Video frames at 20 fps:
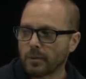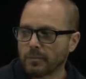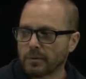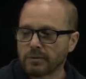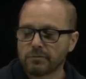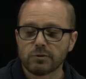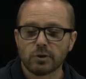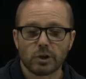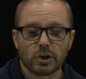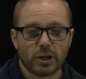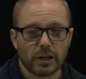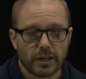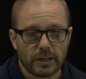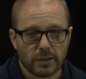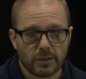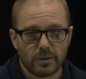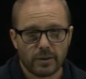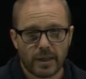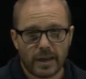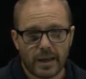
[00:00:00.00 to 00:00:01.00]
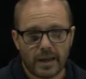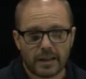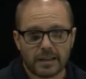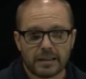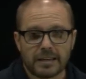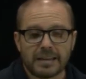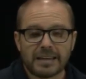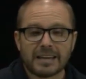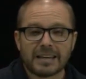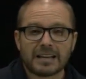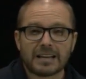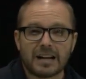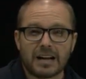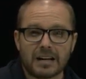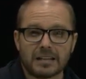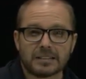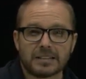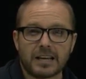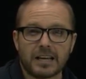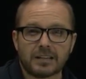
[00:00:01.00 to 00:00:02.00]
if you're going to do that,
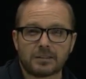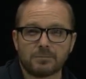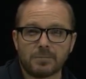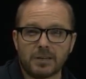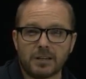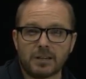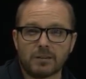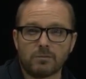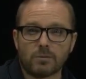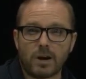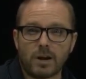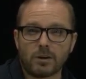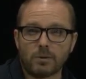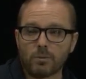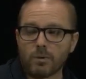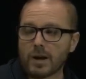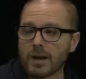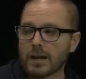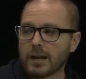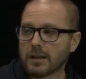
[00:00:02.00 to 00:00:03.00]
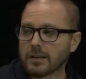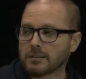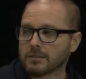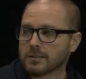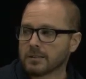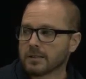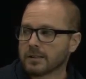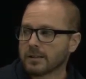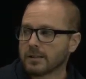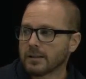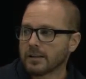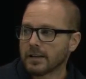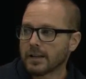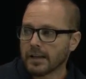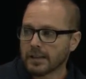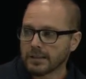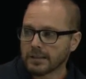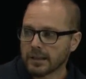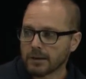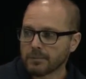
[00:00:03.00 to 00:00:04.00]
contact me right away
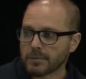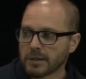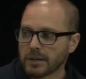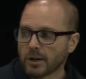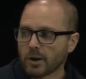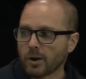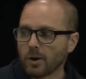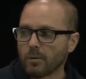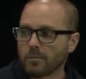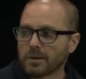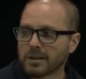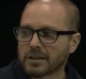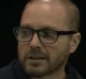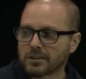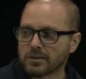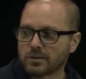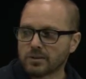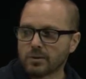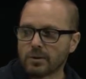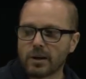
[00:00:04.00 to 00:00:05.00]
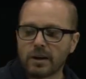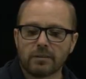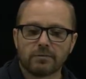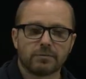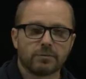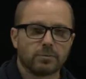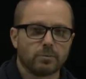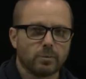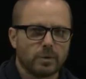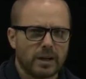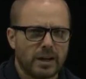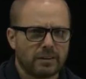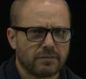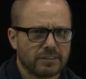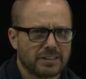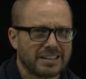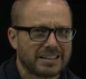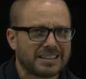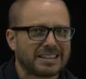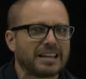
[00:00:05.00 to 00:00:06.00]
and let me know, because we have
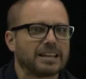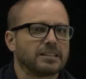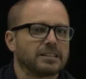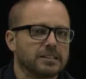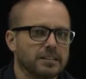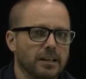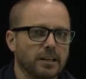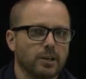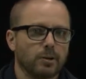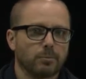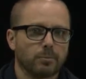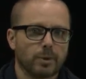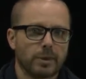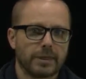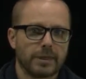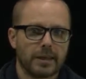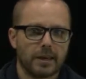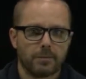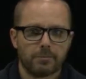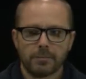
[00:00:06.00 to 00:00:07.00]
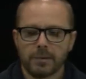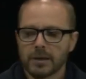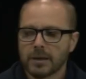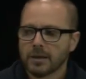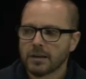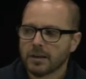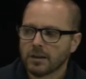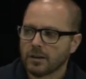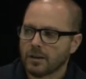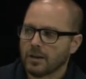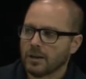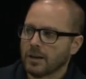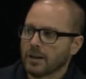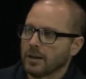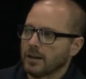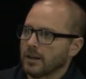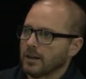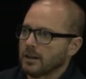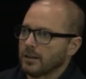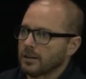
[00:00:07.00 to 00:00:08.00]
to get that set up with them
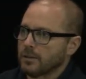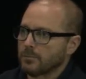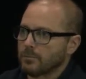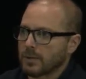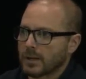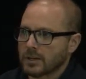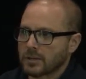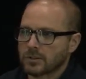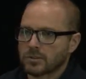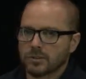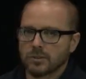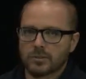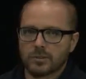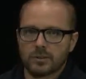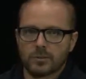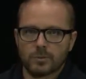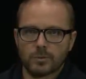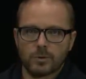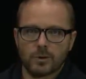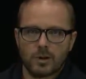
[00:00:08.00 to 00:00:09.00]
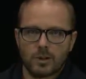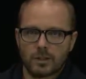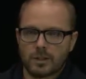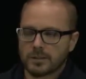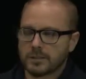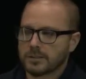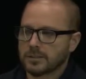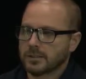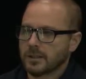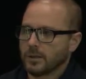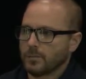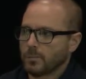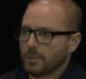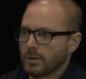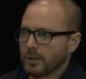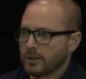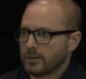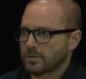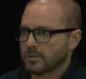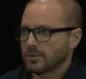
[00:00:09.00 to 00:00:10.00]
and make sure that we're all on the same
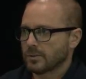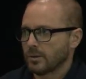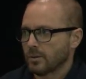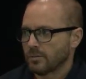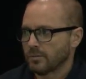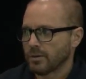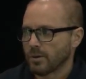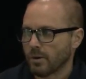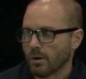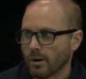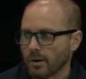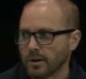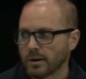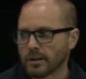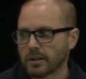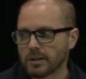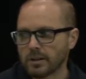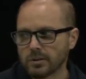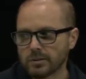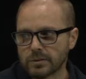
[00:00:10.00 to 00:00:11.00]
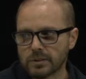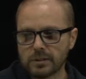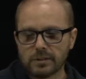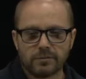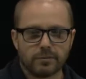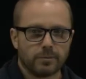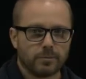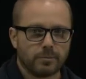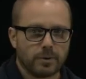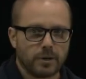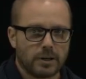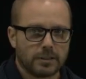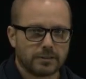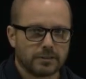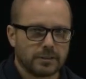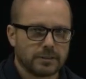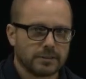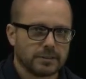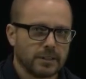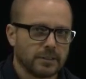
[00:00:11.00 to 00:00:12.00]
page. So if you are going to use a different
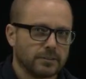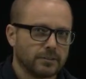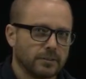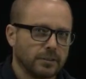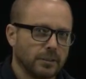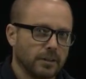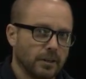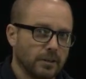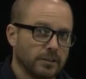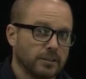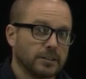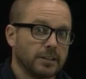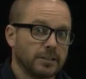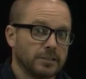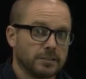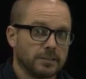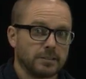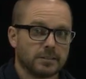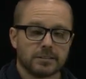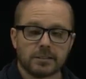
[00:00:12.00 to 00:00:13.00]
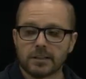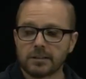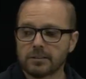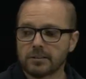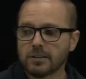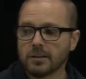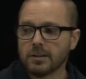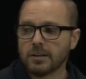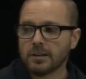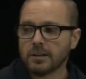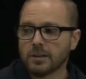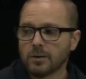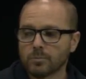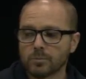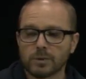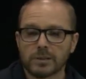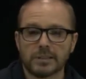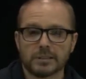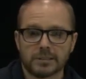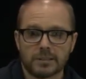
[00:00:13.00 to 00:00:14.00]
proctoring center than our testing center,
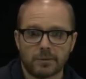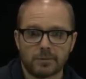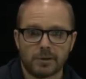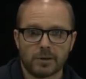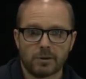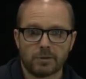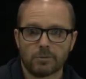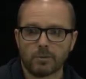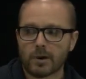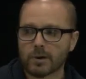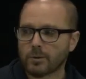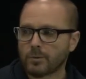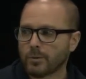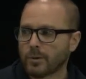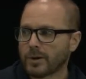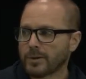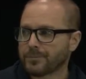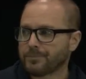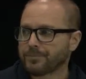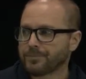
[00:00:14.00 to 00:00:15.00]
please let me know right away.